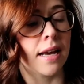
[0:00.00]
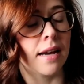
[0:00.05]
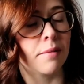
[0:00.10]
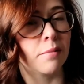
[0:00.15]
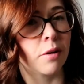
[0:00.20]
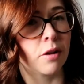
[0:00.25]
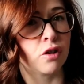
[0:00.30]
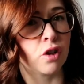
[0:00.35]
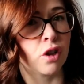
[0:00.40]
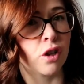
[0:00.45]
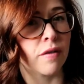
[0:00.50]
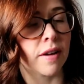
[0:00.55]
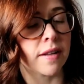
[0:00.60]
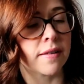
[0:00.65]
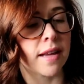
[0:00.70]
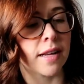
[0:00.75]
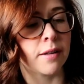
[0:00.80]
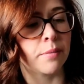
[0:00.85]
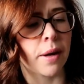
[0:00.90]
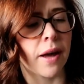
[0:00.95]
I'm not sure if I
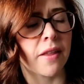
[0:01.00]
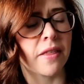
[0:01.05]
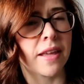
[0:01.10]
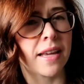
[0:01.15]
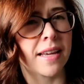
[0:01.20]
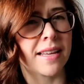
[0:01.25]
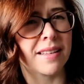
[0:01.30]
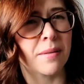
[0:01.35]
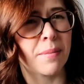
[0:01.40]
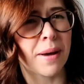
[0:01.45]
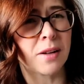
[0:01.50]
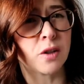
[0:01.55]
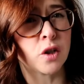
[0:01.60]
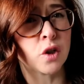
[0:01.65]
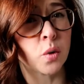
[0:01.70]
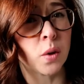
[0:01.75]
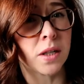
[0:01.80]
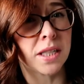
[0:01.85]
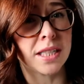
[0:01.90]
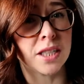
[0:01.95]
said, but I think it's about
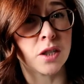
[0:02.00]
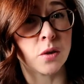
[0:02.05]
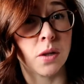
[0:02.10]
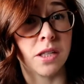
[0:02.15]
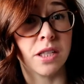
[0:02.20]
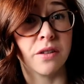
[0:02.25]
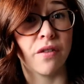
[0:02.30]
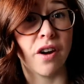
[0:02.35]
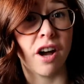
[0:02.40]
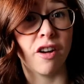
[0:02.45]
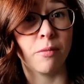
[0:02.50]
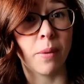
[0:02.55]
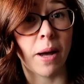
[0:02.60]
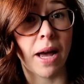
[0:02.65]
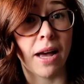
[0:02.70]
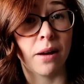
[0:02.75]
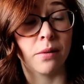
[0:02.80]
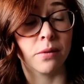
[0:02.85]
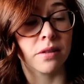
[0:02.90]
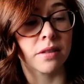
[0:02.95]

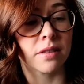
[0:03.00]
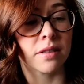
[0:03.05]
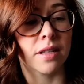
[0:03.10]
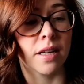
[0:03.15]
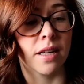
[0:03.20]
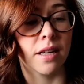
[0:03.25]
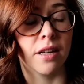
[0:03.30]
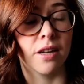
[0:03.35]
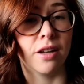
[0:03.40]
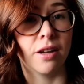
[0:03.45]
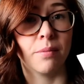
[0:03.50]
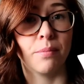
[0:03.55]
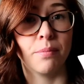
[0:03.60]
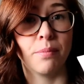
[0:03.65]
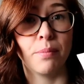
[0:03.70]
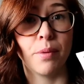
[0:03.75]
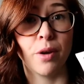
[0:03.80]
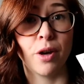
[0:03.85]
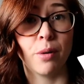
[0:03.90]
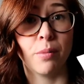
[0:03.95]
£20–25
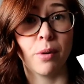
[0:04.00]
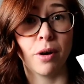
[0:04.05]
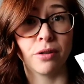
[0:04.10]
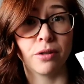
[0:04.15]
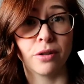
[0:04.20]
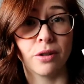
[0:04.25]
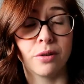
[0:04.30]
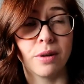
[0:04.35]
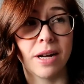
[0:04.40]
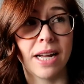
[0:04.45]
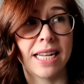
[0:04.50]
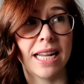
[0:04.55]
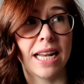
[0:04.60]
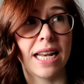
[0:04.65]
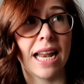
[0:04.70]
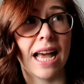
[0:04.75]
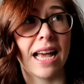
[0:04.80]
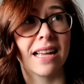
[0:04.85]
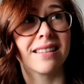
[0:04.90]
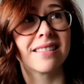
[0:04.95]
per bottle and it
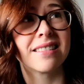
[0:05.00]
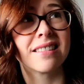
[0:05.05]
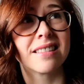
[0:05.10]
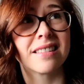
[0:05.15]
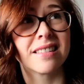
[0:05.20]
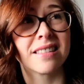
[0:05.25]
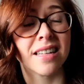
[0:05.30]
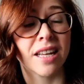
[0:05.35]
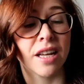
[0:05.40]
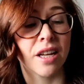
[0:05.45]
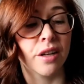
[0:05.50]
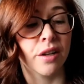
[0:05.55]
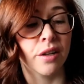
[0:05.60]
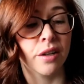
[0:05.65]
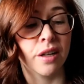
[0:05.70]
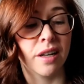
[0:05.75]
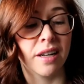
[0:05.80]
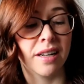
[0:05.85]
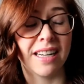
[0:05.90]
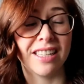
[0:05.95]
lasts,
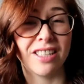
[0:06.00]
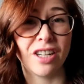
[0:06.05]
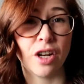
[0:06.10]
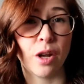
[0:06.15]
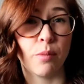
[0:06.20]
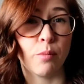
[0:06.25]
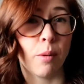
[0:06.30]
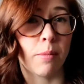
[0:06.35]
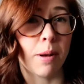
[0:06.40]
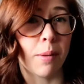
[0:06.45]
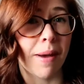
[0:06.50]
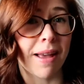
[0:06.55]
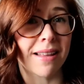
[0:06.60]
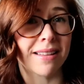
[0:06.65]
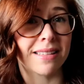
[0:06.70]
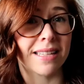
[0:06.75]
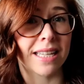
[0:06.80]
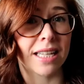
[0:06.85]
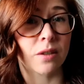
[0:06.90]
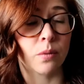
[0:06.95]
I don't know, probably about
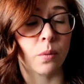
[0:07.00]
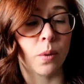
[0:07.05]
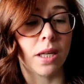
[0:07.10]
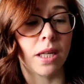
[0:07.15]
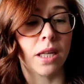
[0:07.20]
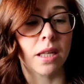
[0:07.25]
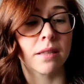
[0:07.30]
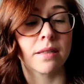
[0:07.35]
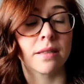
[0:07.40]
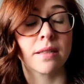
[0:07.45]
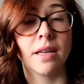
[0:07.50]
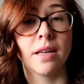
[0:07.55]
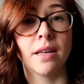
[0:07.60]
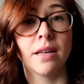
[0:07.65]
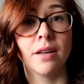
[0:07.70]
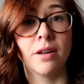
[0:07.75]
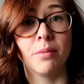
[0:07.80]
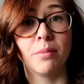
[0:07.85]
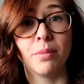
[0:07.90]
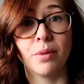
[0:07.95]
6 weeks,
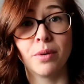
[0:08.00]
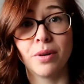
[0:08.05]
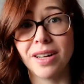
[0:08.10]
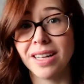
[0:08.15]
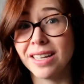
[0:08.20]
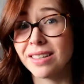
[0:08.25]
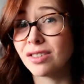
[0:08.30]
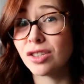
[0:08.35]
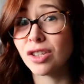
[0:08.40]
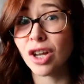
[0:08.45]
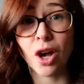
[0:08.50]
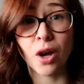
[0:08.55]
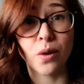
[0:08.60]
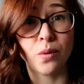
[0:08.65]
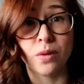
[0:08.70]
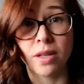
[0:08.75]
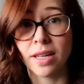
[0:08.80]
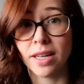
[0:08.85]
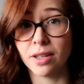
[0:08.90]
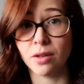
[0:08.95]
but it's
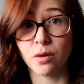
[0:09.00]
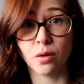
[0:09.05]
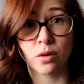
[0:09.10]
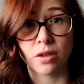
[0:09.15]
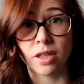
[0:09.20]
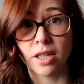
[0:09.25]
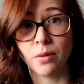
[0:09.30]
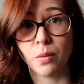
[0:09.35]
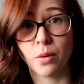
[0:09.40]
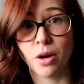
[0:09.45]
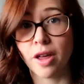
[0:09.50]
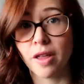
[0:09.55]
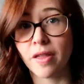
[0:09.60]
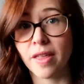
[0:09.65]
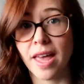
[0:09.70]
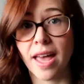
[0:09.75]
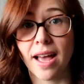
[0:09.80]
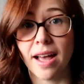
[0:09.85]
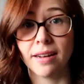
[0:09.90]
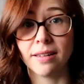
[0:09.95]
totally and utterly worth
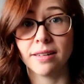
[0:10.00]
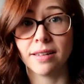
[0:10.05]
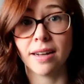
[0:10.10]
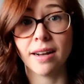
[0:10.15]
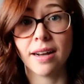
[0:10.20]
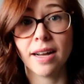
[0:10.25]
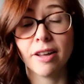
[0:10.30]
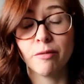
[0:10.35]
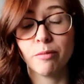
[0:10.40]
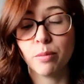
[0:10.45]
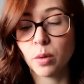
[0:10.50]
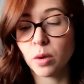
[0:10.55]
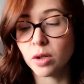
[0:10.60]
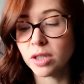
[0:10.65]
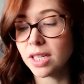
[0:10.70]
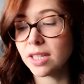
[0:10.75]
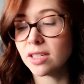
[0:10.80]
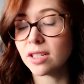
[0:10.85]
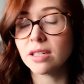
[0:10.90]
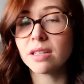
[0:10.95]
it and I've bought
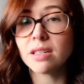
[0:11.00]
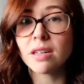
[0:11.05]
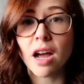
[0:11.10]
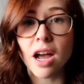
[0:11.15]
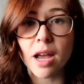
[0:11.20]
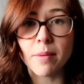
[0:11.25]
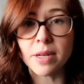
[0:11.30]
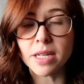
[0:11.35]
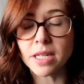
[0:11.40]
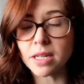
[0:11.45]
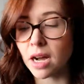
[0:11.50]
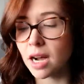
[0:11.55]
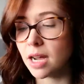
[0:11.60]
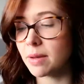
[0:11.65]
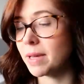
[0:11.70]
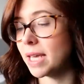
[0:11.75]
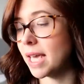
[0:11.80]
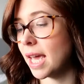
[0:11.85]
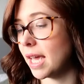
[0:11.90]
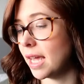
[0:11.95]
it time and
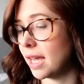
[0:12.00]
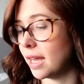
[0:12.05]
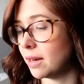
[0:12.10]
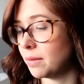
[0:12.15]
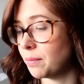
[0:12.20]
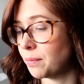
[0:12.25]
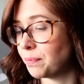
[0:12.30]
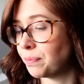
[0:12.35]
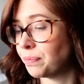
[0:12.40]
time again.